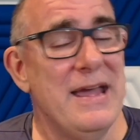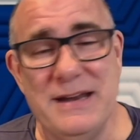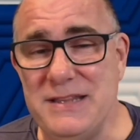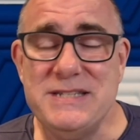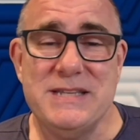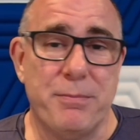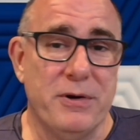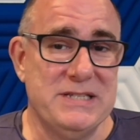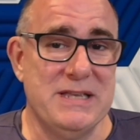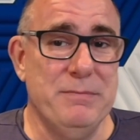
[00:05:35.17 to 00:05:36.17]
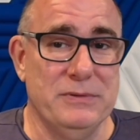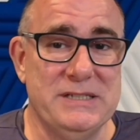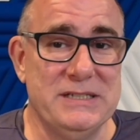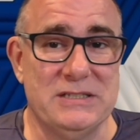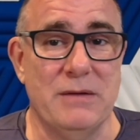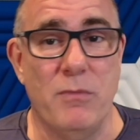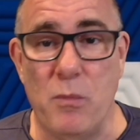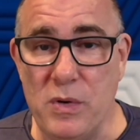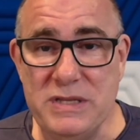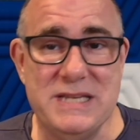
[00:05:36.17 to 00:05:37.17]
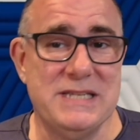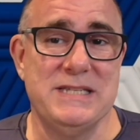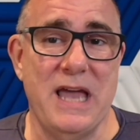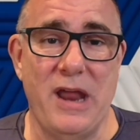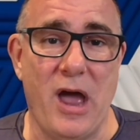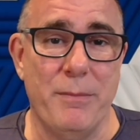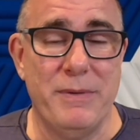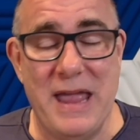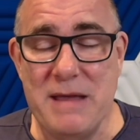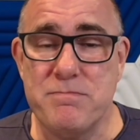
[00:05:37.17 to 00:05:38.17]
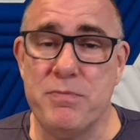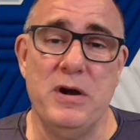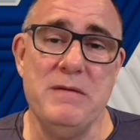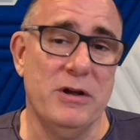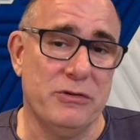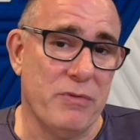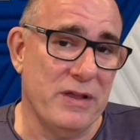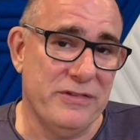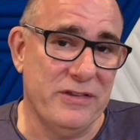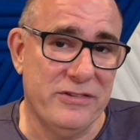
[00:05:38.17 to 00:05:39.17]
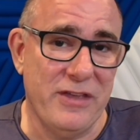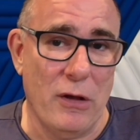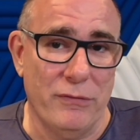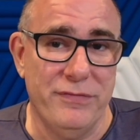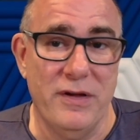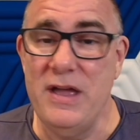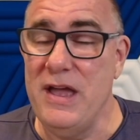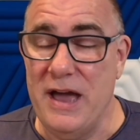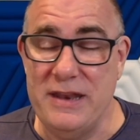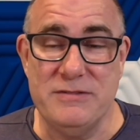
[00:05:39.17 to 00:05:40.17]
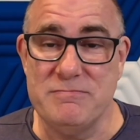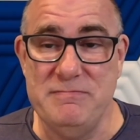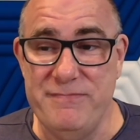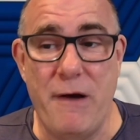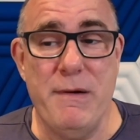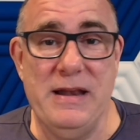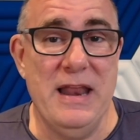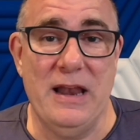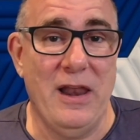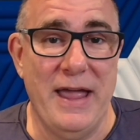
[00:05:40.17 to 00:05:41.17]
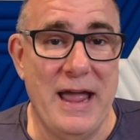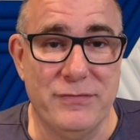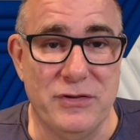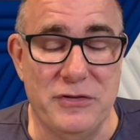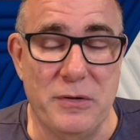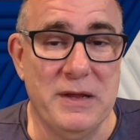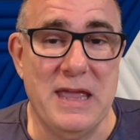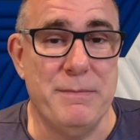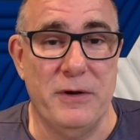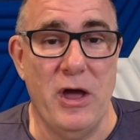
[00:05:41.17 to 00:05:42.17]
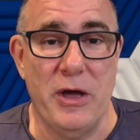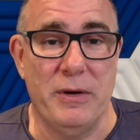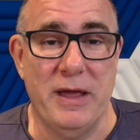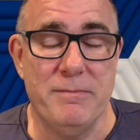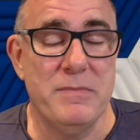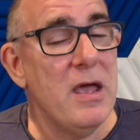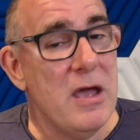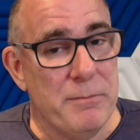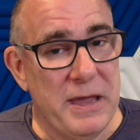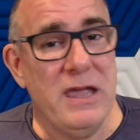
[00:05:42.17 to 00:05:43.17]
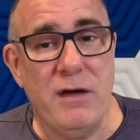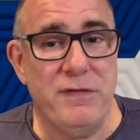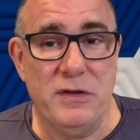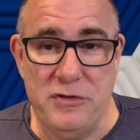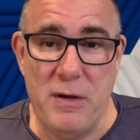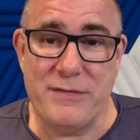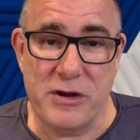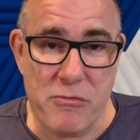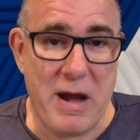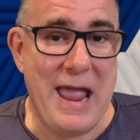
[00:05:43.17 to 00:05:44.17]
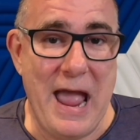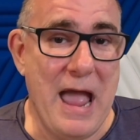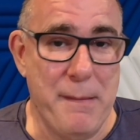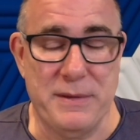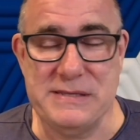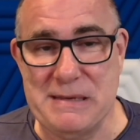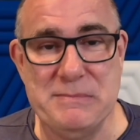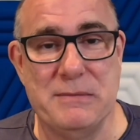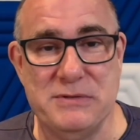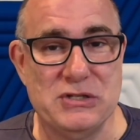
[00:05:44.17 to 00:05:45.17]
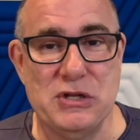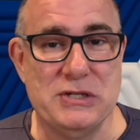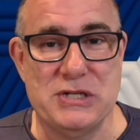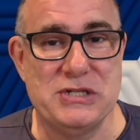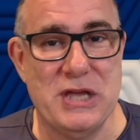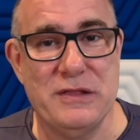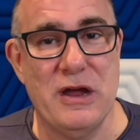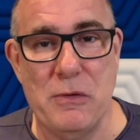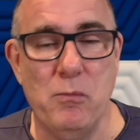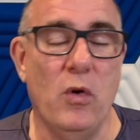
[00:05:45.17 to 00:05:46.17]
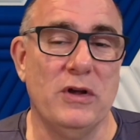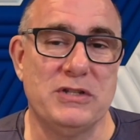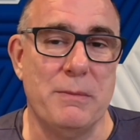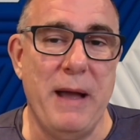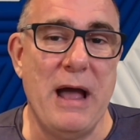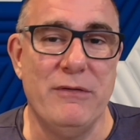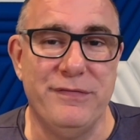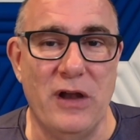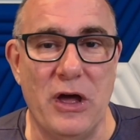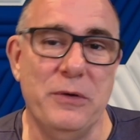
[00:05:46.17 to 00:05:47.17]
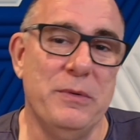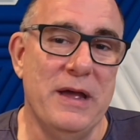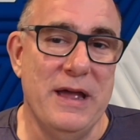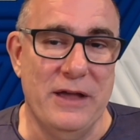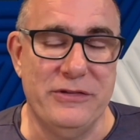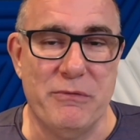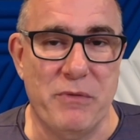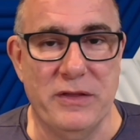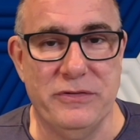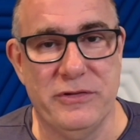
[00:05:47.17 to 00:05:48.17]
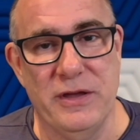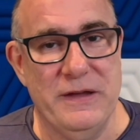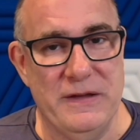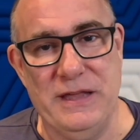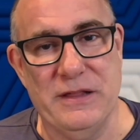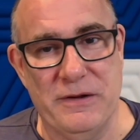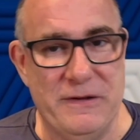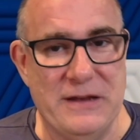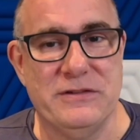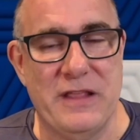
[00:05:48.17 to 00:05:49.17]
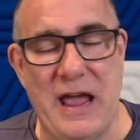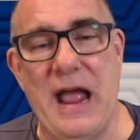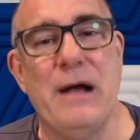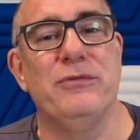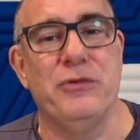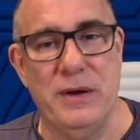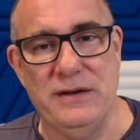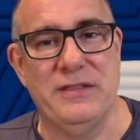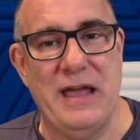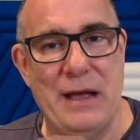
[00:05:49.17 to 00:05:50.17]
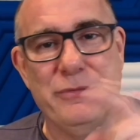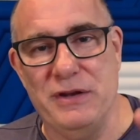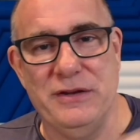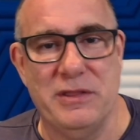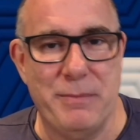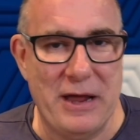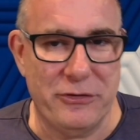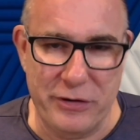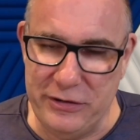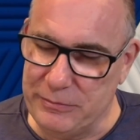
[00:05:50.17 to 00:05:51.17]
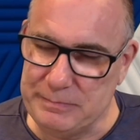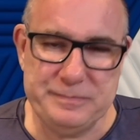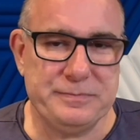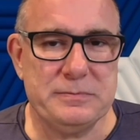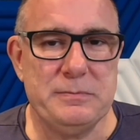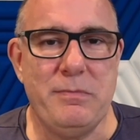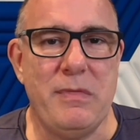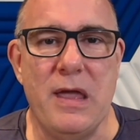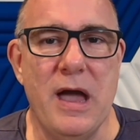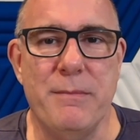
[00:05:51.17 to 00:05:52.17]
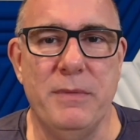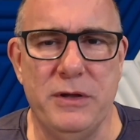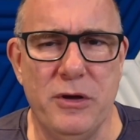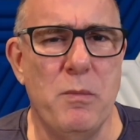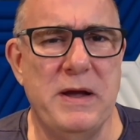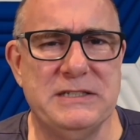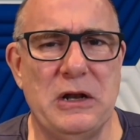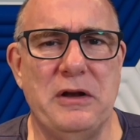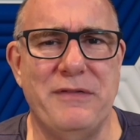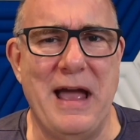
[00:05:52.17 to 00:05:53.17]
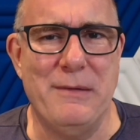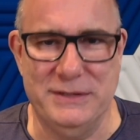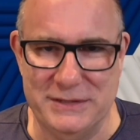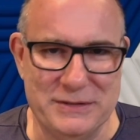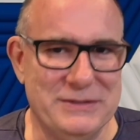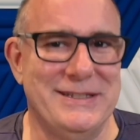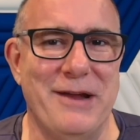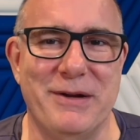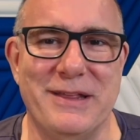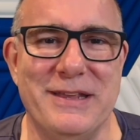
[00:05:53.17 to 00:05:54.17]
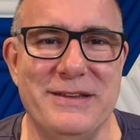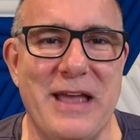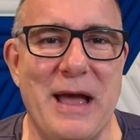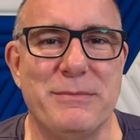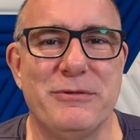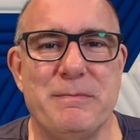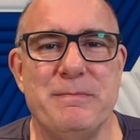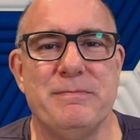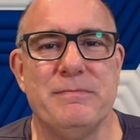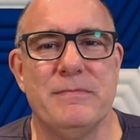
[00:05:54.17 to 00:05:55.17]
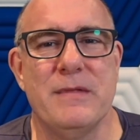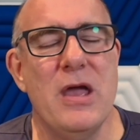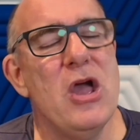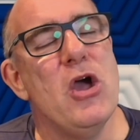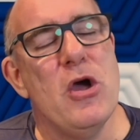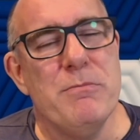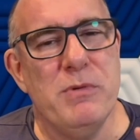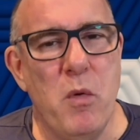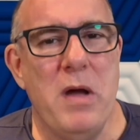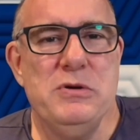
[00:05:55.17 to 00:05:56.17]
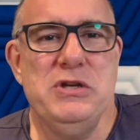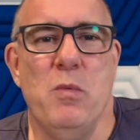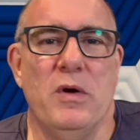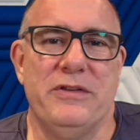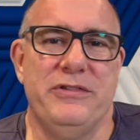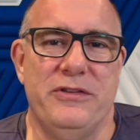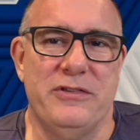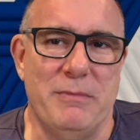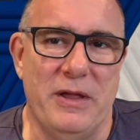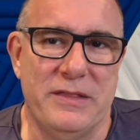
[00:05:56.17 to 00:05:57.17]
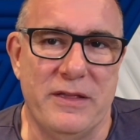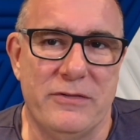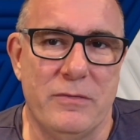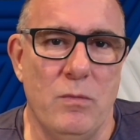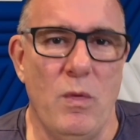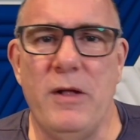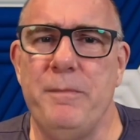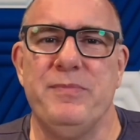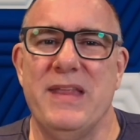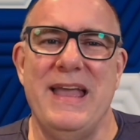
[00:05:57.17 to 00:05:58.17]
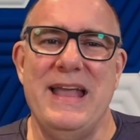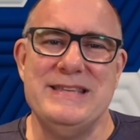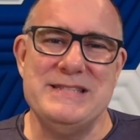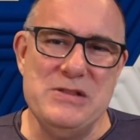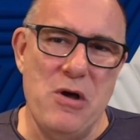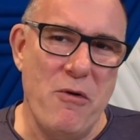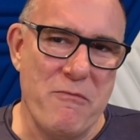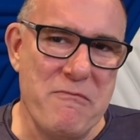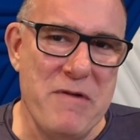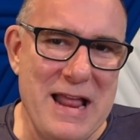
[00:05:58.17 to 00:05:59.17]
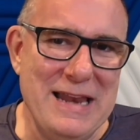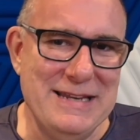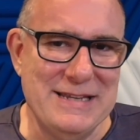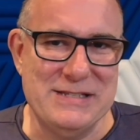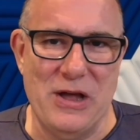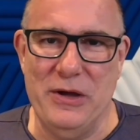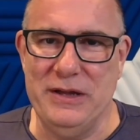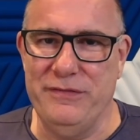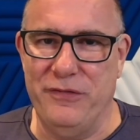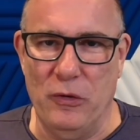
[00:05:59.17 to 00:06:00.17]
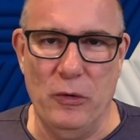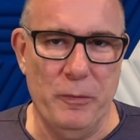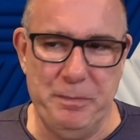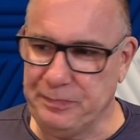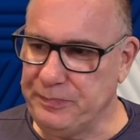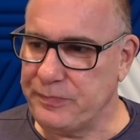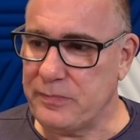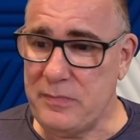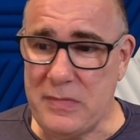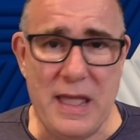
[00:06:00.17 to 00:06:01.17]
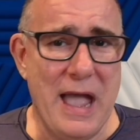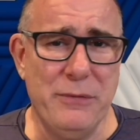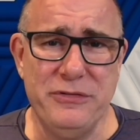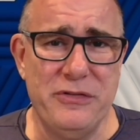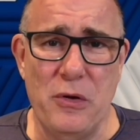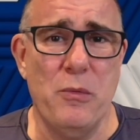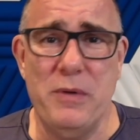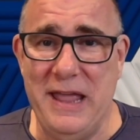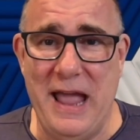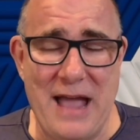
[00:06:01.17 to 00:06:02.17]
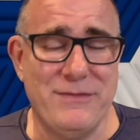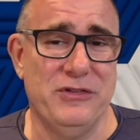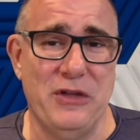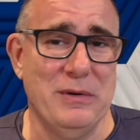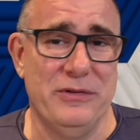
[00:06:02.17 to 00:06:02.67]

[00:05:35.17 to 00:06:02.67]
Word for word: Now, this is a pretty simple system. Once it's set up, it pretty much runs itself, and there's very little I have to do to keep an eye on it. But EcoFlow do have a great app, and sometimes it's nice to sit there and watch the power flow as it runs either into the house or into the house and into the batteries. Um, you can waste a lot of hours staring at these apps. But why would you want a system like this? Well, it's not really designed for houses that already have a solar